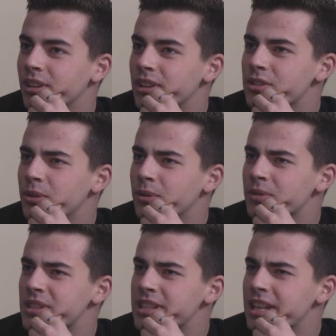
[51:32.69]
It's all
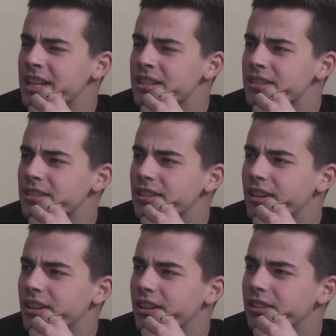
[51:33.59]
sets.
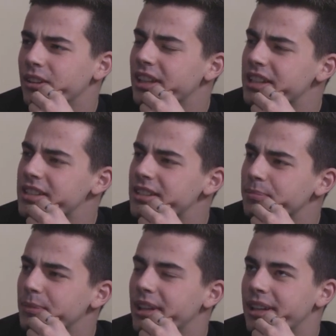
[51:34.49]
Not like,
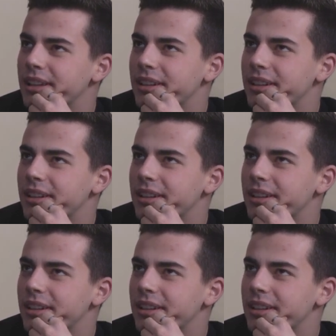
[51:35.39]
but like...